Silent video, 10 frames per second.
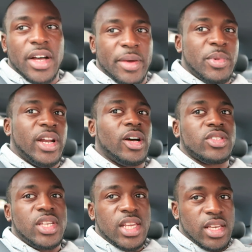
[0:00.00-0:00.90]
I'm
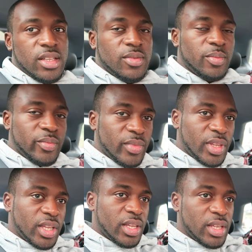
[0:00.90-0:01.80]
allowed to eat
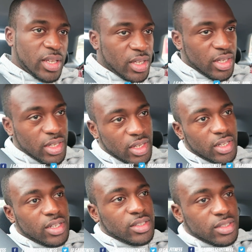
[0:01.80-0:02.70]

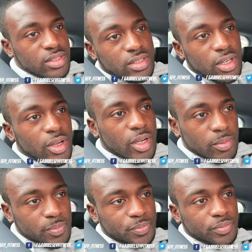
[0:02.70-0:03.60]
it. So
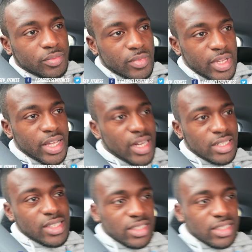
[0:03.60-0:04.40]
um, yeah, that's